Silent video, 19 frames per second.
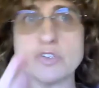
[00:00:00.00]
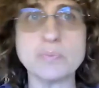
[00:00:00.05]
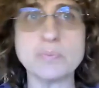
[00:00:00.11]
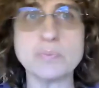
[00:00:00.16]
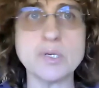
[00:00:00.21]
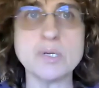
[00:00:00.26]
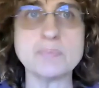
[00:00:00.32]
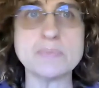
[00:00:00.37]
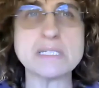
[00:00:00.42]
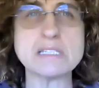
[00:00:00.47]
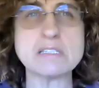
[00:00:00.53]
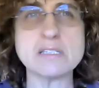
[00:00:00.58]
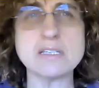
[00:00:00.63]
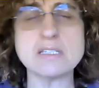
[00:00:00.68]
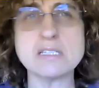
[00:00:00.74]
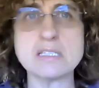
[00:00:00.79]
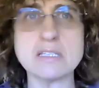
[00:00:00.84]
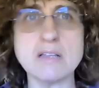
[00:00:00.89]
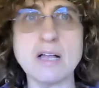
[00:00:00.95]
for
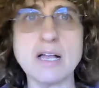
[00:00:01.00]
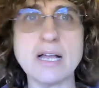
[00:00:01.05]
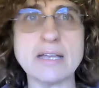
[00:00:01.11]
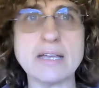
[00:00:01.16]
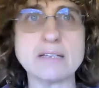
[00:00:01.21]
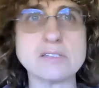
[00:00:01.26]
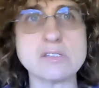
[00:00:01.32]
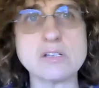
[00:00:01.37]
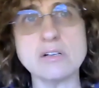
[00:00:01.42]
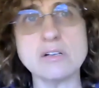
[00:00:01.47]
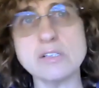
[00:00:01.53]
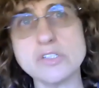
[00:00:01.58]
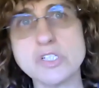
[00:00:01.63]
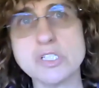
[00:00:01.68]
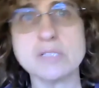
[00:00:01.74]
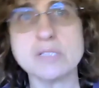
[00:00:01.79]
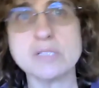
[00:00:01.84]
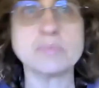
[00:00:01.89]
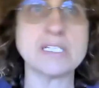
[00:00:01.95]
purposes like
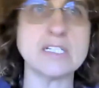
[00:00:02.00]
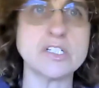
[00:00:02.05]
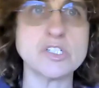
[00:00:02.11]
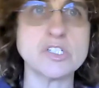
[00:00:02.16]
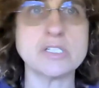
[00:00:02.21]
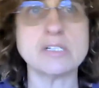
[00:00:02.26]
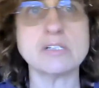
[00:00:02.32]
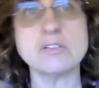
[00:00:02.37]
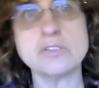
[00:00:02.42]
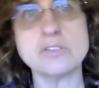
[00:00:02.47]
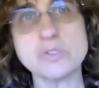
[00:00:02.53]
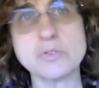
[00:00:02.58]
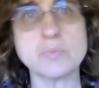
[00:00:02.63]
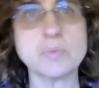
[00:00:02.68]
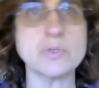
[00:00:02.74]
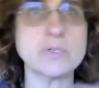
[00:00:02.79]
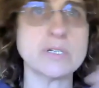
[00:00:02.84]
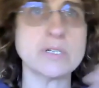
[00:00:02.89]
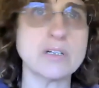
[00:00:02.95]
scholarship, teaching, news
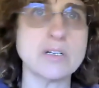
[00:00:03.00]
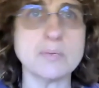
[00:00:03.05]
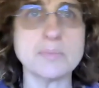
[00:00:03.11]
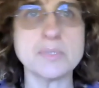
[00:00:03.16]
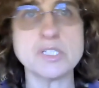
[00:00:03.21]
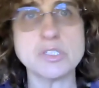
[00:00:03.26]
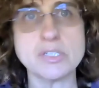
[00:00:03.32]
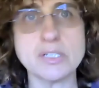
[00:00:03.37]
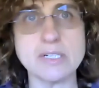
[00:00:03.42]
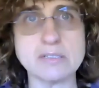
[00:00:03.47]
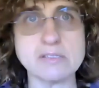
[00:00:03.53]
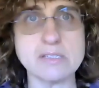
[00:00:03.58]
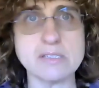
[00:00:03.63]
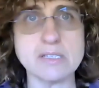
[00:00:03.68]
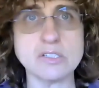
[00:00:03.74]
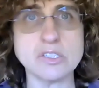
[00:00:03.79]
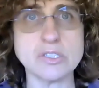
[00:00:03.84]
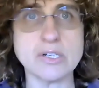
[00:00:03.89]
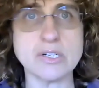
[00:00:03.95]
reporting, commentary,
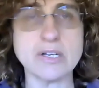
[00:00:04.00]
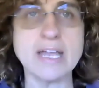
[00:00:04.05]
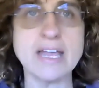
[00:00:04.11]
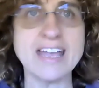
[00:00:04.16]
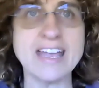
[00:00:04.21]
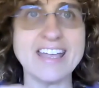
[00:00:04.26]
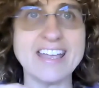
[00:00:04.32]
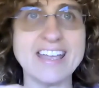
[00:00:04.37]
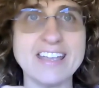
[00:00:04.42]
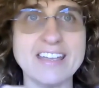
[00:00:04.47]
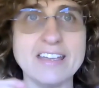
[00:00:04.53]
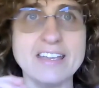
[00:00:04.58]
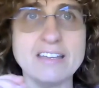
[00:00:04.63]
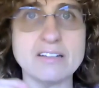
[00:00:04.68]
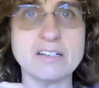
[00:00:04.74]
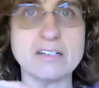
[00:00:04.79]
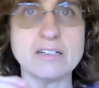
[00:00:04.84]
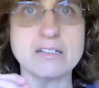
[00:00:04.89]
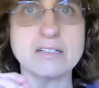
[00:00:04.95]
etc.,
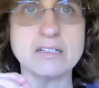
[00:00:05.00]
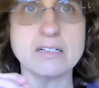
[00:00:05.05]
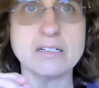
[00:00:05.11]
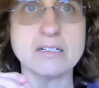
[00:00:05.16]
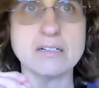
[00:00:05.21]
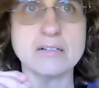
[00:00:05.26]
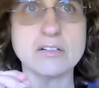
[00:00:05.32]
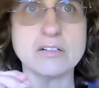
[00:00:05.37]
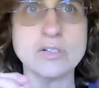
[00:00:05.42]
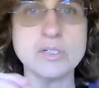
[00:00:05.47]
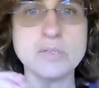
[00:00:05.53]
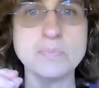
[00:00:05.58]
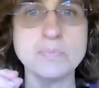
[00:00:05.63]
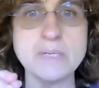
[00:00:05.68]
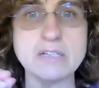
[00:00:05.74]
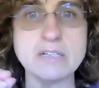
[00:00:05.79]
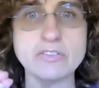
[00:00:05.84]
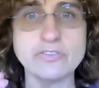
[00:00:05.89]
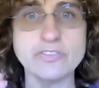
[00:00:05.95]
it could
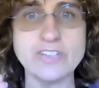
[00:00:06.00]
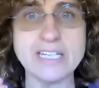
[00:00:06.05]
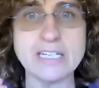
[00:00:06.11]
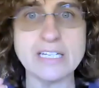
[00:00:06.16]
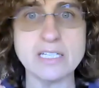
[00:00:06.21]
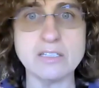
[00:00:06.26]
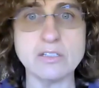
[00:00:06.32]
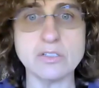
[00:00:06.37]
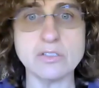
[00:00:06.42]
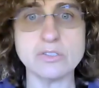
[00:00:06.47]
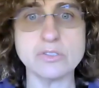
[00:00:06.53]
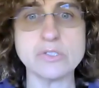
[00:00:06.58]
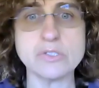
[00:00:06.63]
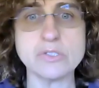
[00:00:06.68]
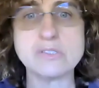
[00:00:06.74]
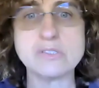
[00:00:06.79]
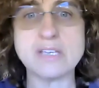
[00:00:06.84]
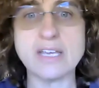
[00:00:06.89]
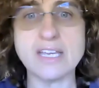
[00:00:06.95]
be a fair
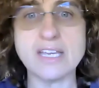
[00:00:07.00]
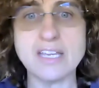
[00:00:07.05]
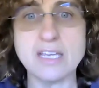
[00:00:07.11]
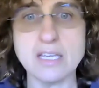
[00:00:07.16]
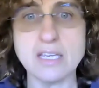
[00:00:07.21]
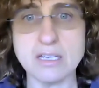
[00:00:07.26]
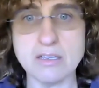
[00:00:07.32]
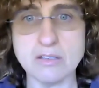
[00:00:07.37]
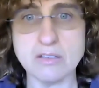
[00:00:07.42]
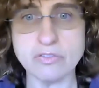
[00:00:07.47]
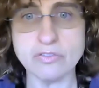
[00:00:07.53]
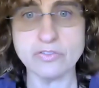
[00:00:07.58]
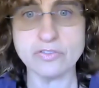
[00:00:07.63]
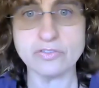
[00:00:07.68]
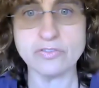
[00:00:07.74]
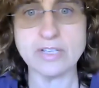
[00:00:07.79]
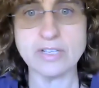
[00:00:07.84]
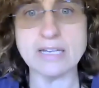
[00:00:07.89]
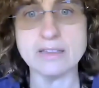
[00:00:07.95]
use
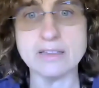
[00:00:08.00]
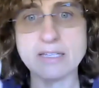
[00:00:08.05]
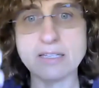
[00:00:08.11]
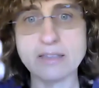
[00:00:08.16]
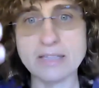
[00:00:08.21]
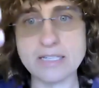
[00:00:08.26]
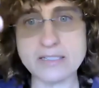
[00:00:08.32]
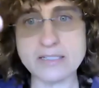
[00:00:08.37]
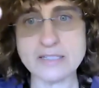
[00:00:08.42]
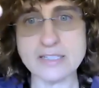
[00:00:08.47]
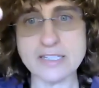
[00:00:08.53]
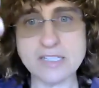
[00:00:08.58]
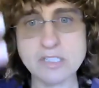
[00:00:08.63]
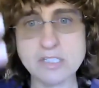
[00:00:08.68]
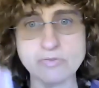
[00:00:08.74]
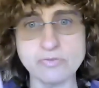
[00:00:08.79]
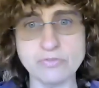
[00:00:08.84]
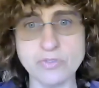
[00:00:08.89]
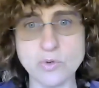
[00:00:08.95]
if, and then there's
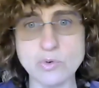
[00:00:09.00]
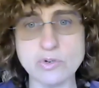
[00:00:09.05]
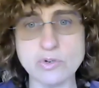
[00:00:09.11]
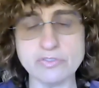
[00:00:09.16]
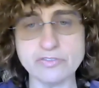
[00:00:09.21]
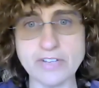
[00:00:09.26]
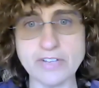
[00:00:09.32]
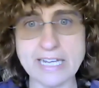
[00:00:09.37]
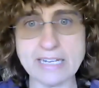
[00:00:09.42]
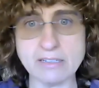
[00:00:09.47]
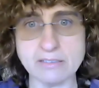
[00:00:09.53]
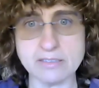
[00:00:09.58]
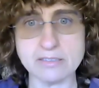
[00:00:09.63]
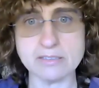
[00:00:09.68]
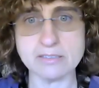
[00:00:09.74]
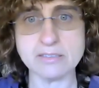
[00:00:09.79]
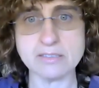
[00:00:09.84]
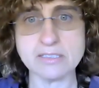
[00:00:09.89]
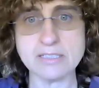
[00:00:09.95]
these 4
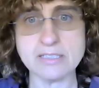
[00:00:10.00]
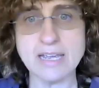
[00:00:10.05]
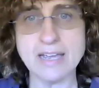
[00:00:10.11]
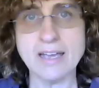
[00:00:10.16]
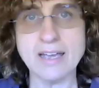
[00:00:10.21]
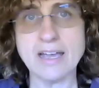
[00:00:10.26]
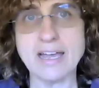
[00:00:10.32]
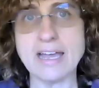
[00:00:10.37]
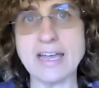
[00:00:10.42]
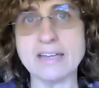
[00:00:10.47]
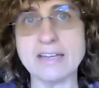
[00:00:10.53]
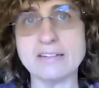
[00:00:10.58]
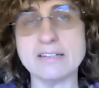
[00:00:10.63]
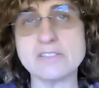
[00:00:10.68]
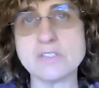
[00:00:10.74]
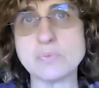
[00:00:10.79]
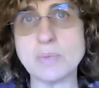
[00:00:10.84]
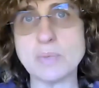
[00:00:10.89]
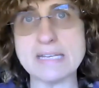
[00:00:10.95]
factors. And
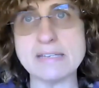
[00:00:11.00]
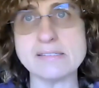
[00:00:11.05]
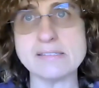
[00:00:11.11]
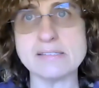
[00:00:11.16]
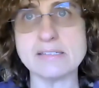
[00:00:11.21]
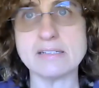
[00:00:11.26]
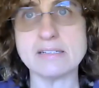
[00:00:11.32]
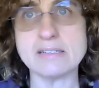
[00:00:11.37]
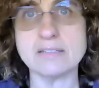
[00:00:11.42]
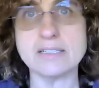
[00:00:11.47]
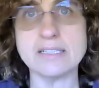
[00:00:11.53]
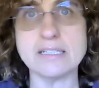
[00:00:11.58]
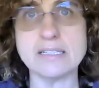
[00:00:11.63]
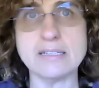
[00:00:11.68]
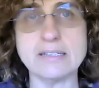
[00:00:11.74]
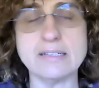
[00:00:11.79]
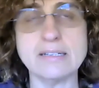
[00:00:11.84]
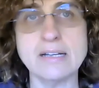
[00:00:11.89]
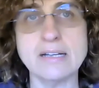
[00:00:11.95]
it's
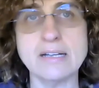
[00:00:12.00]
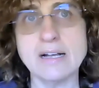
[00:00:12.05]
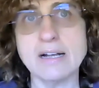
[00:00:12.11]
basically